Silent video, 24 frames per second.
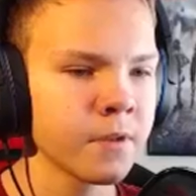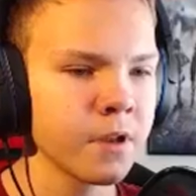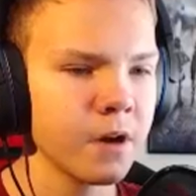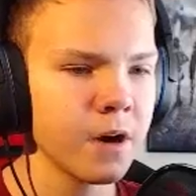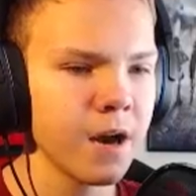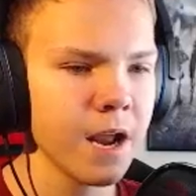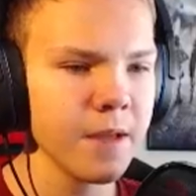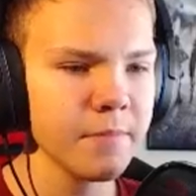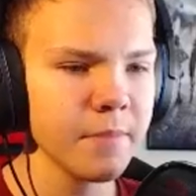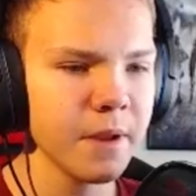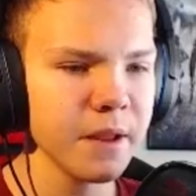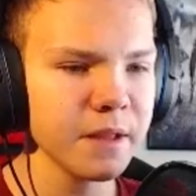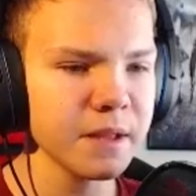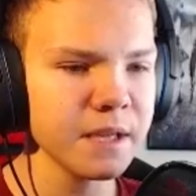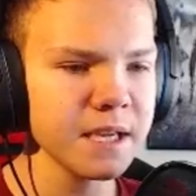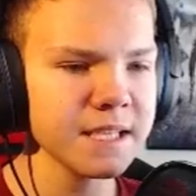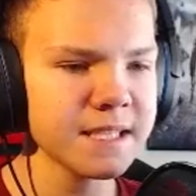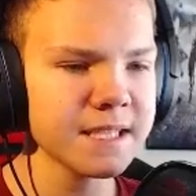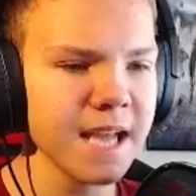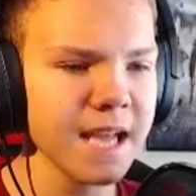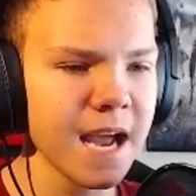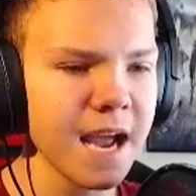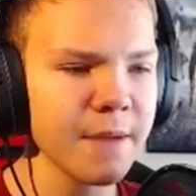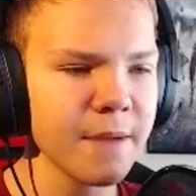All right, but I think
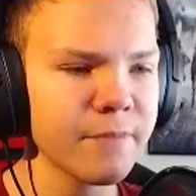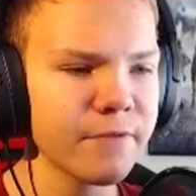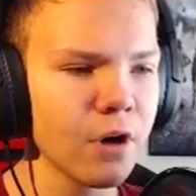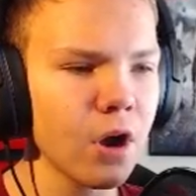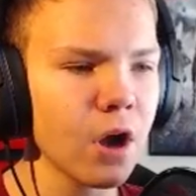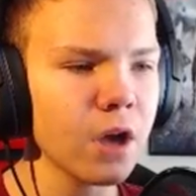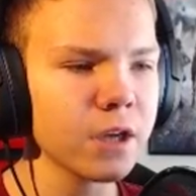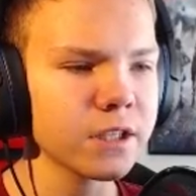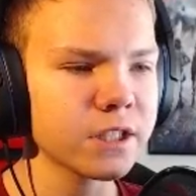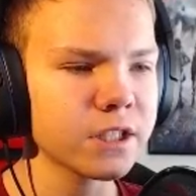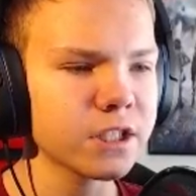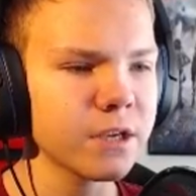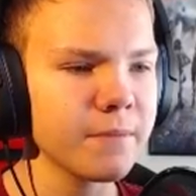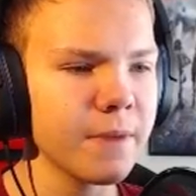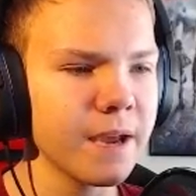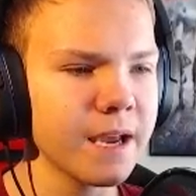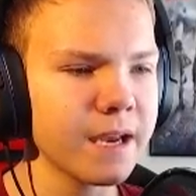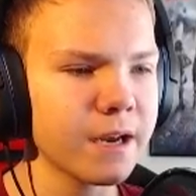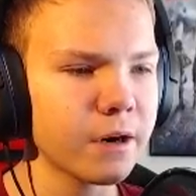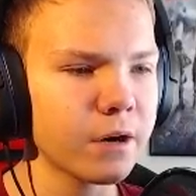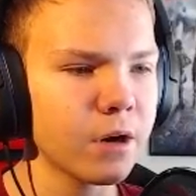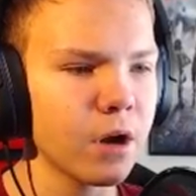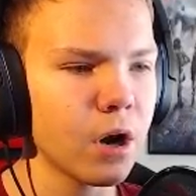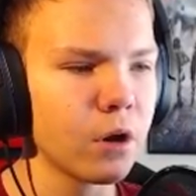it's time for us to
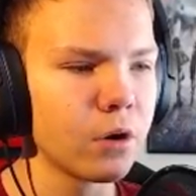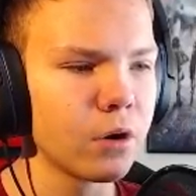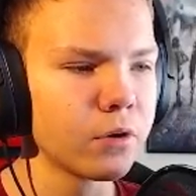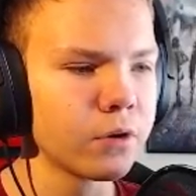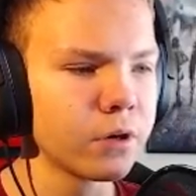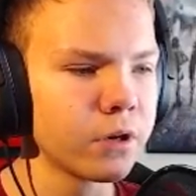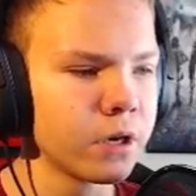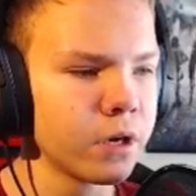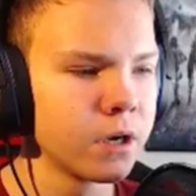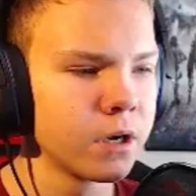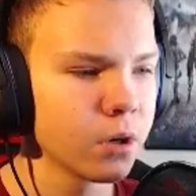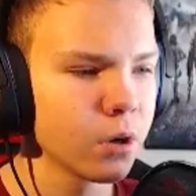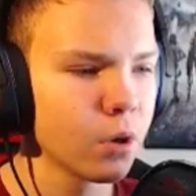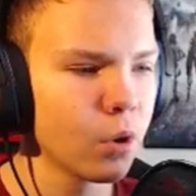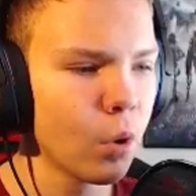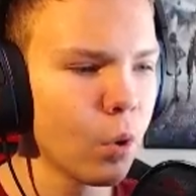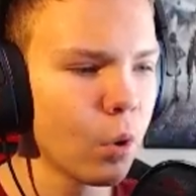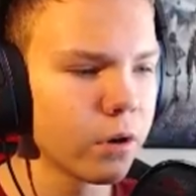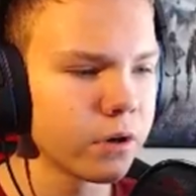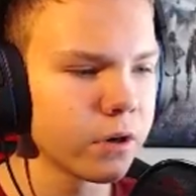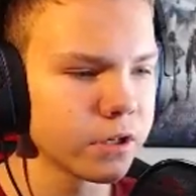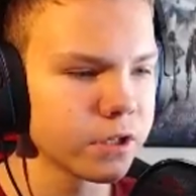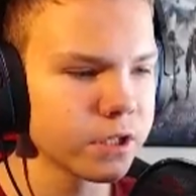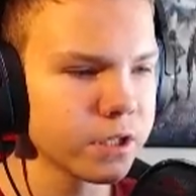make our own
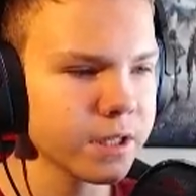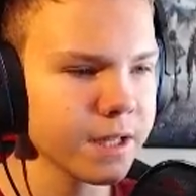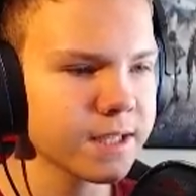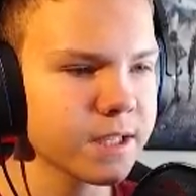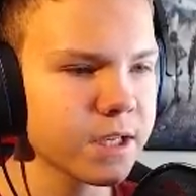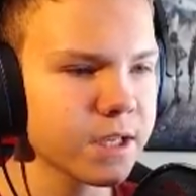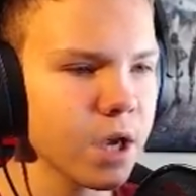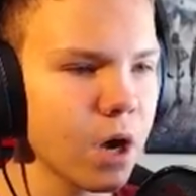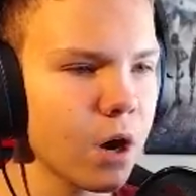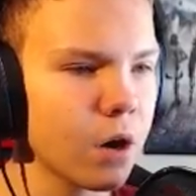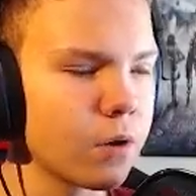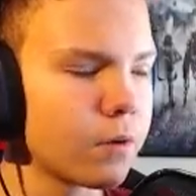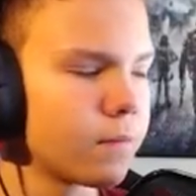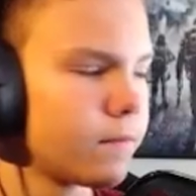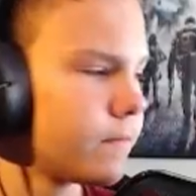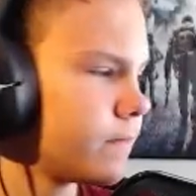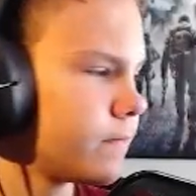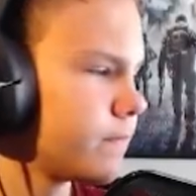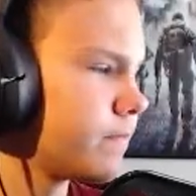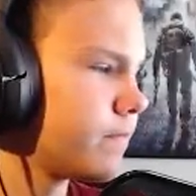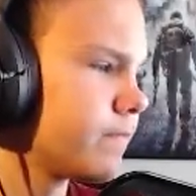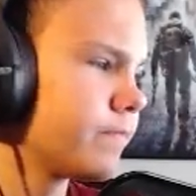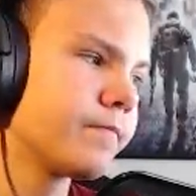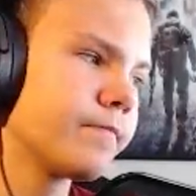course. Let's go.
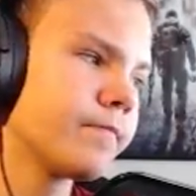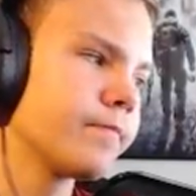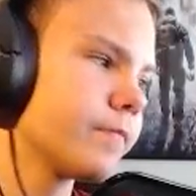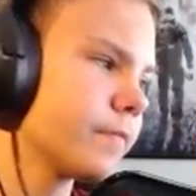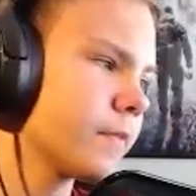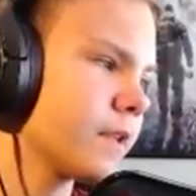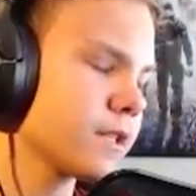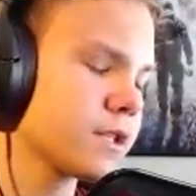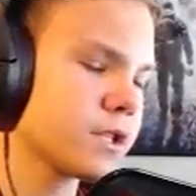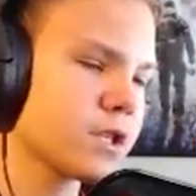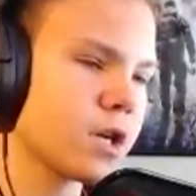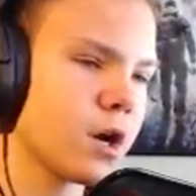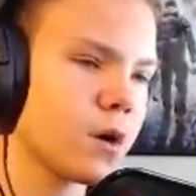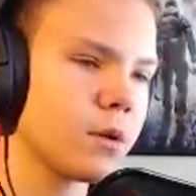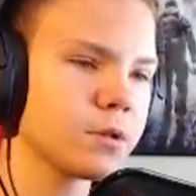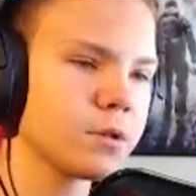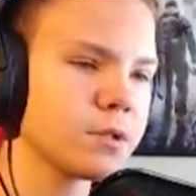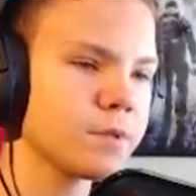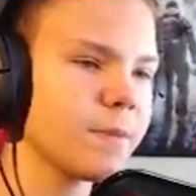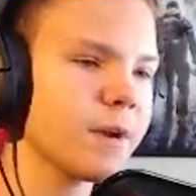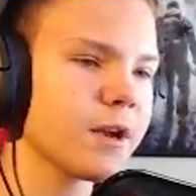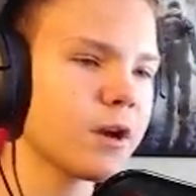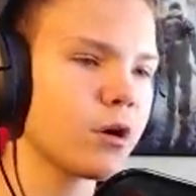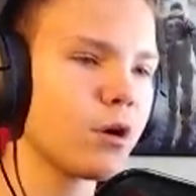Let's go.
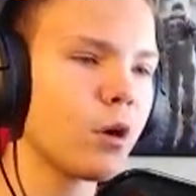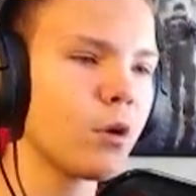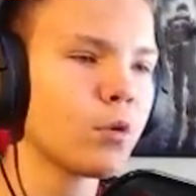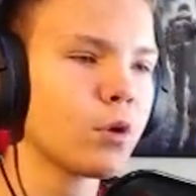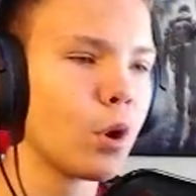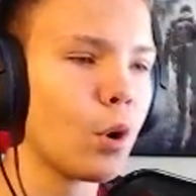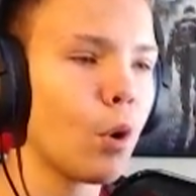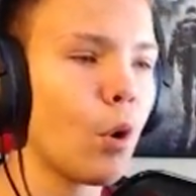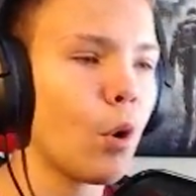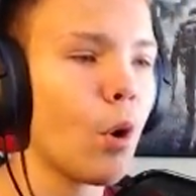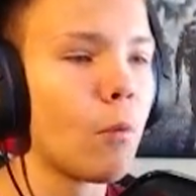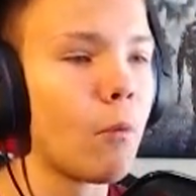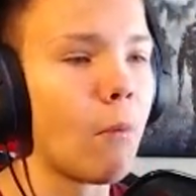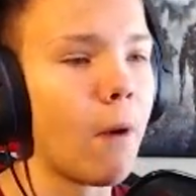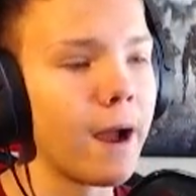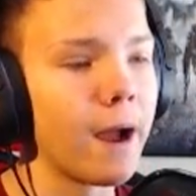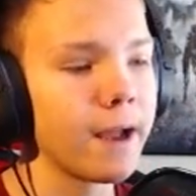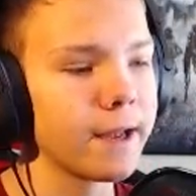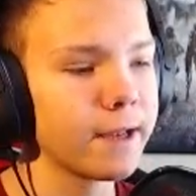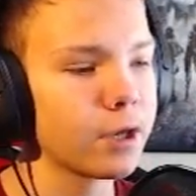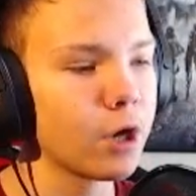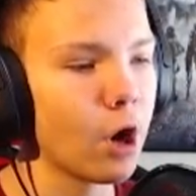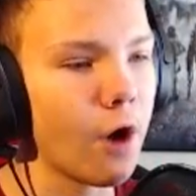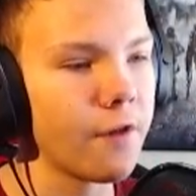Let's make our own co- Oh my
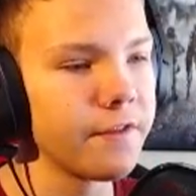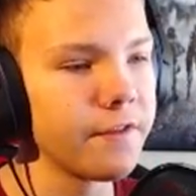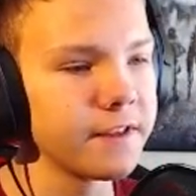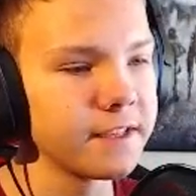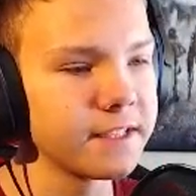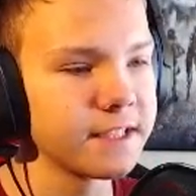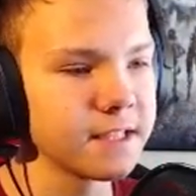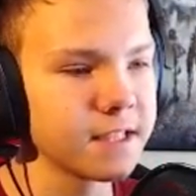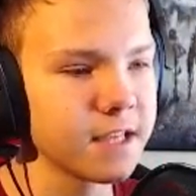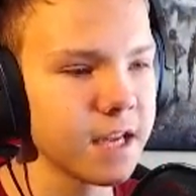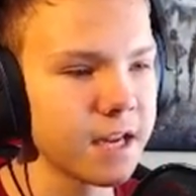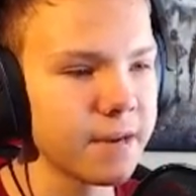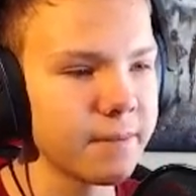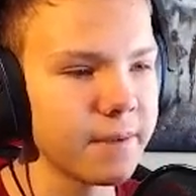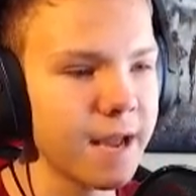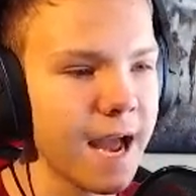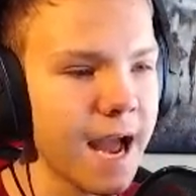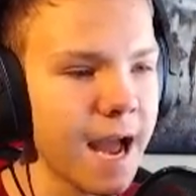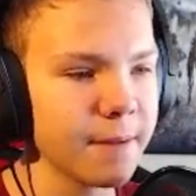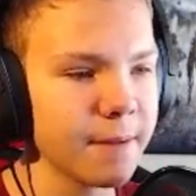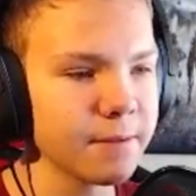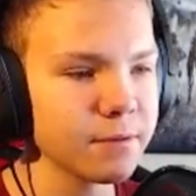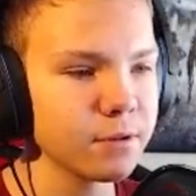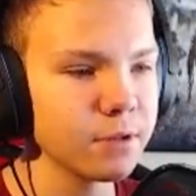god, this is gonna be
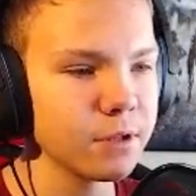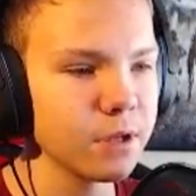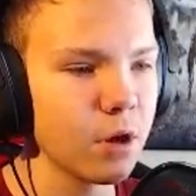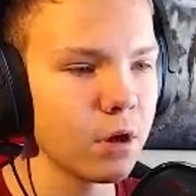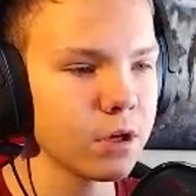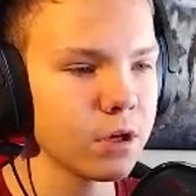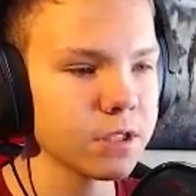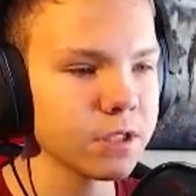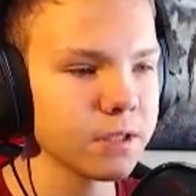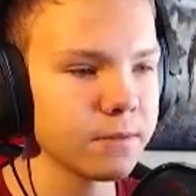absolutely awesome.